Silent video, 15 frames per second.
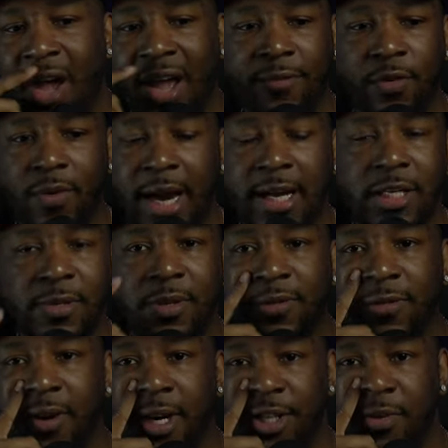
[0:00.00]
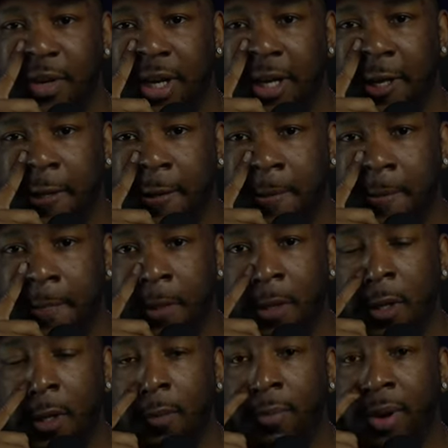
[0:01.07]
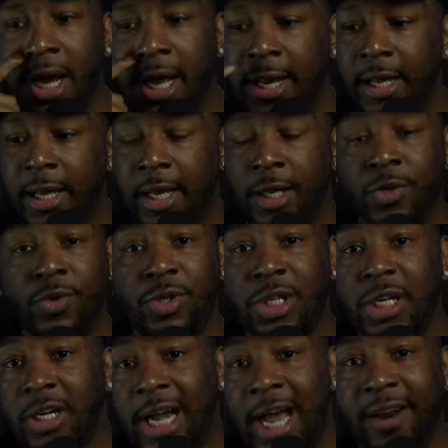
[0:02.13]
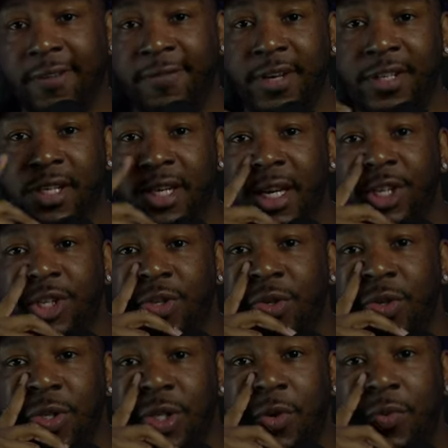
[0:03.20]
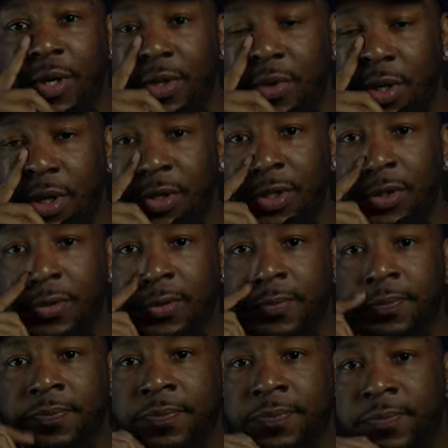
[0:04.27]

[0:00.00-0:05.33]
You have a right to be frustrated. But you still got to fix the issue. So what are you going to do?